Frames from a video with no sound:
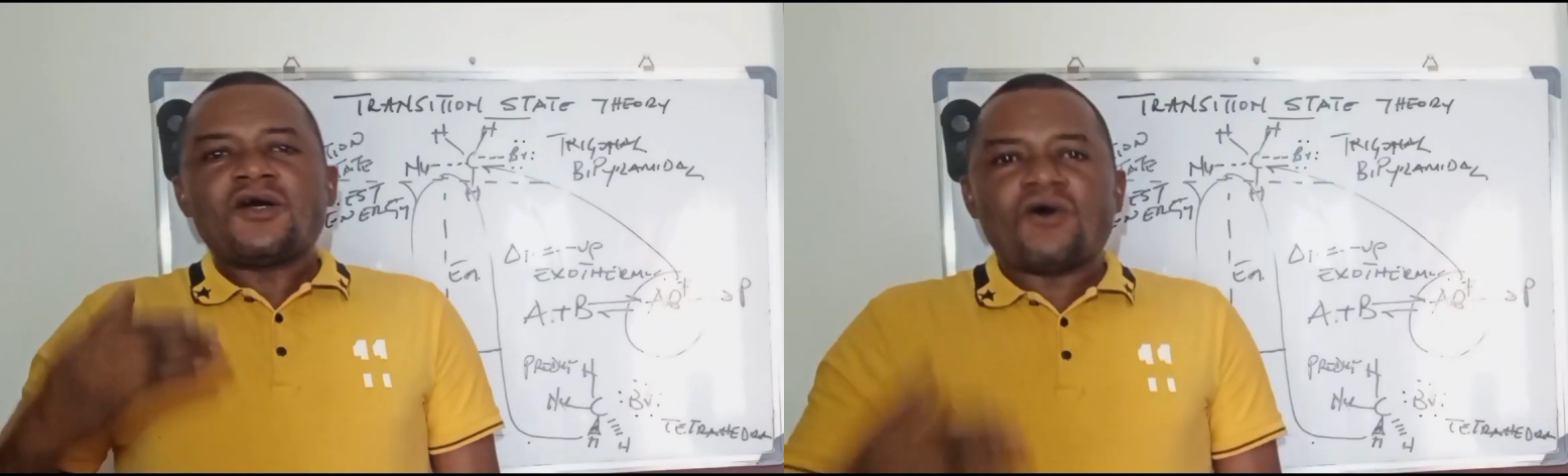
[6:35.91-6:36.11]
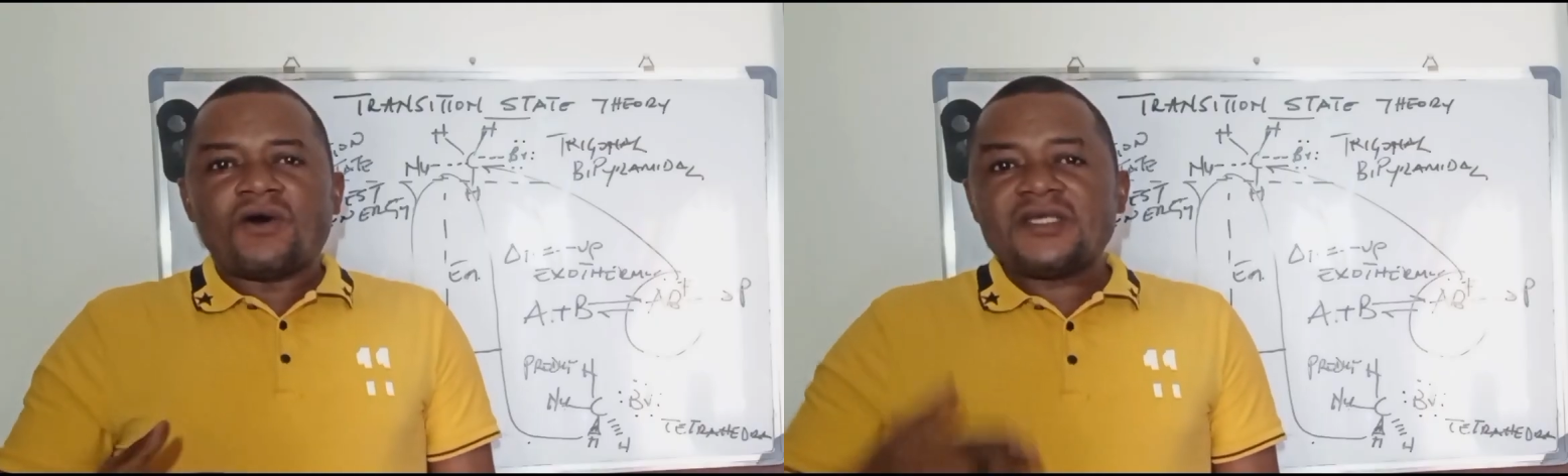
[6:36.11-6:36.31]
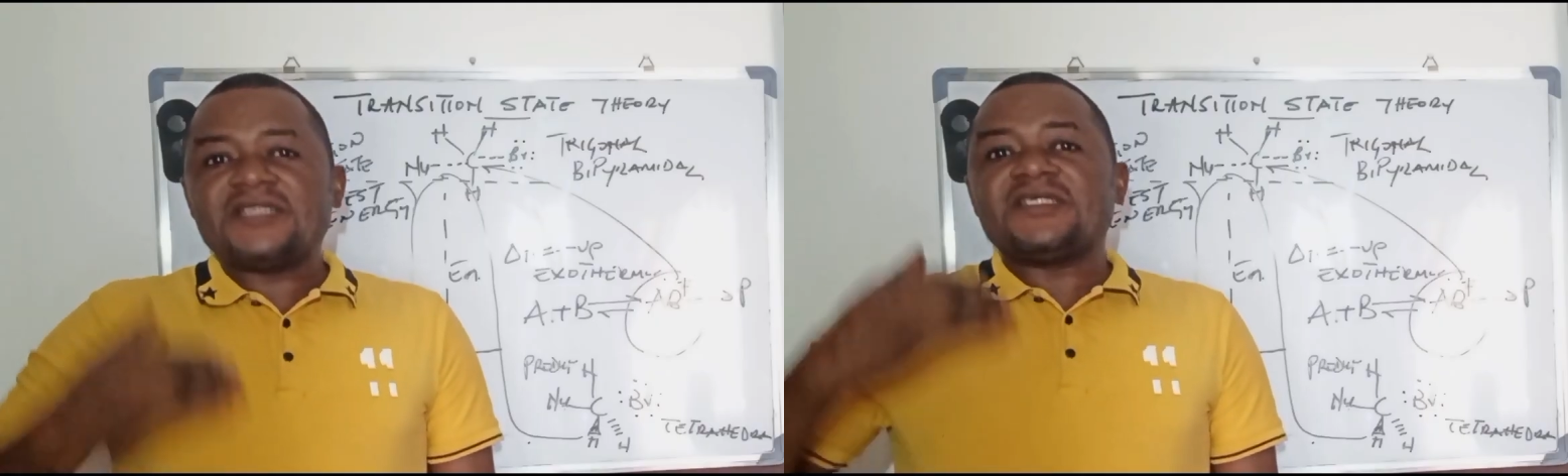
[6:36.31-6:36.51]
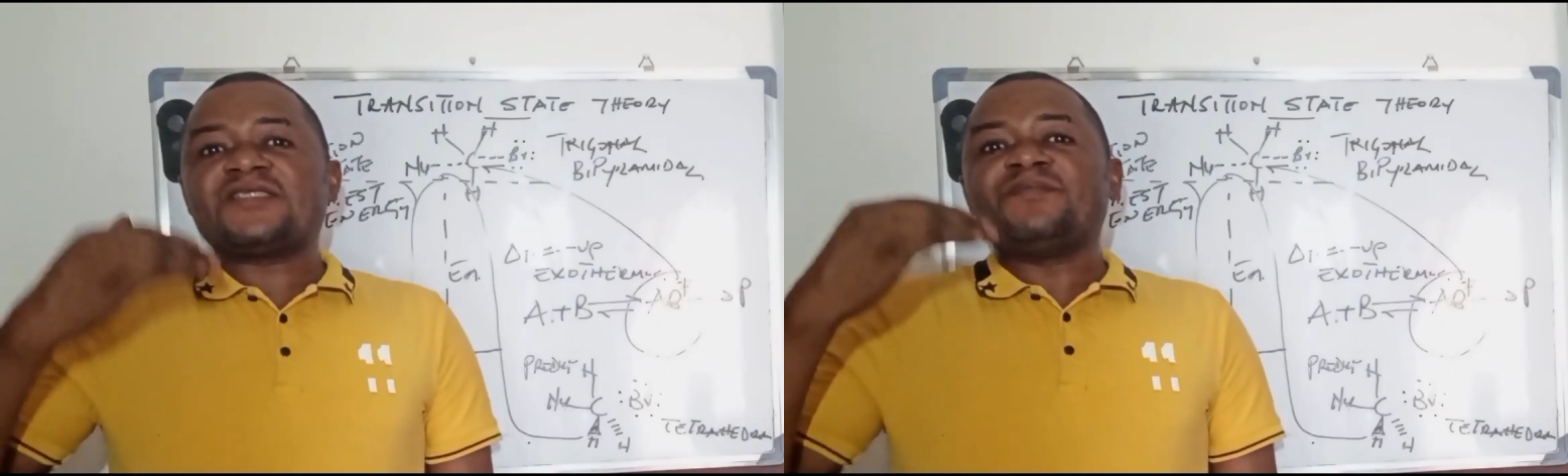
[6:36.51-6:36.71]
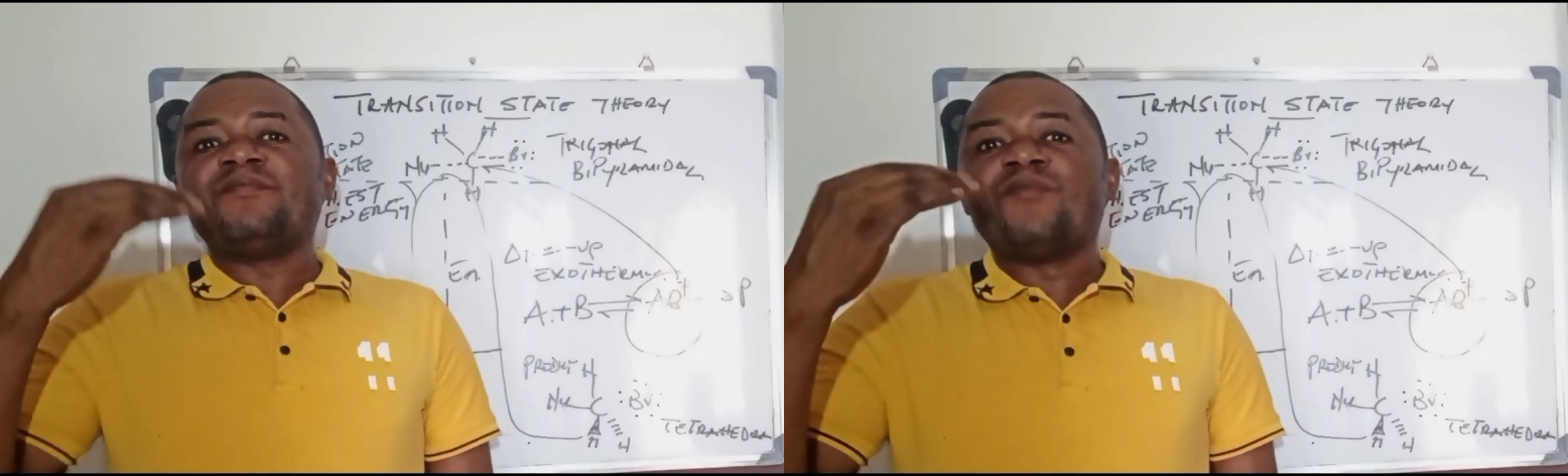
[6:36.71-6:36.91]
or it
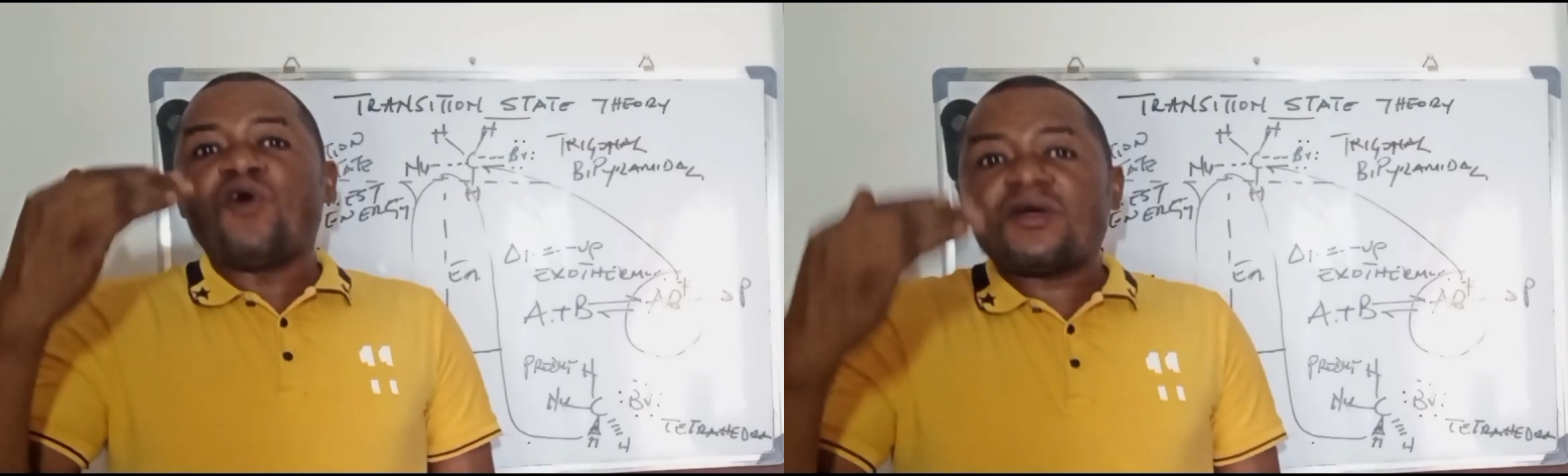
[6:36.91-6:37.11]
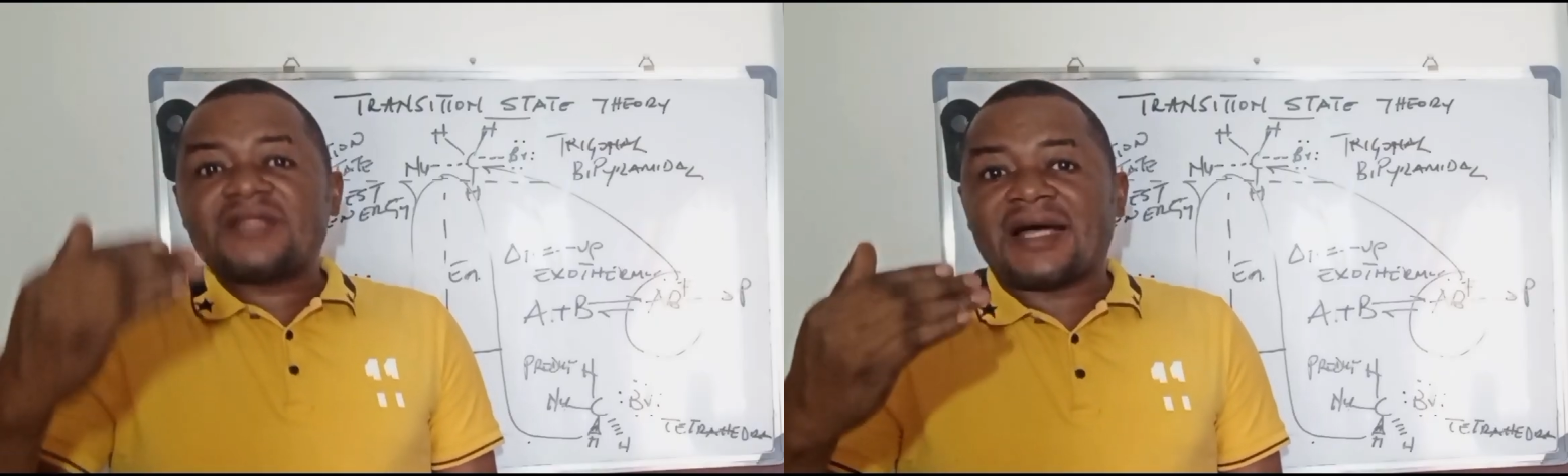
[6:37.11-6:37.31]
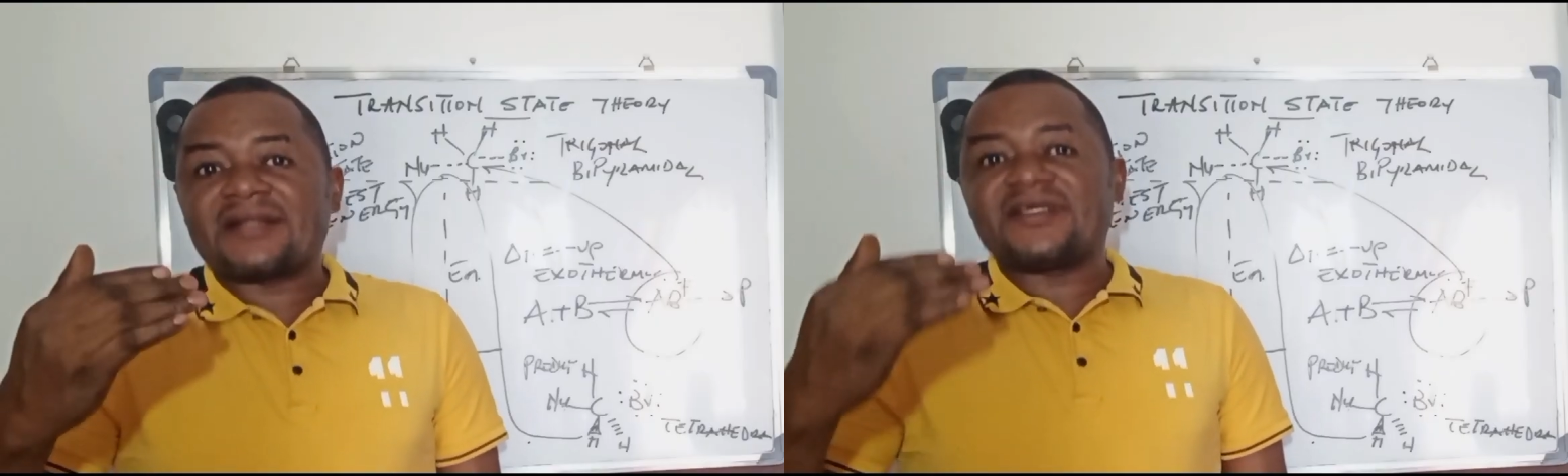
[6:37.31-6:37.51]
is more than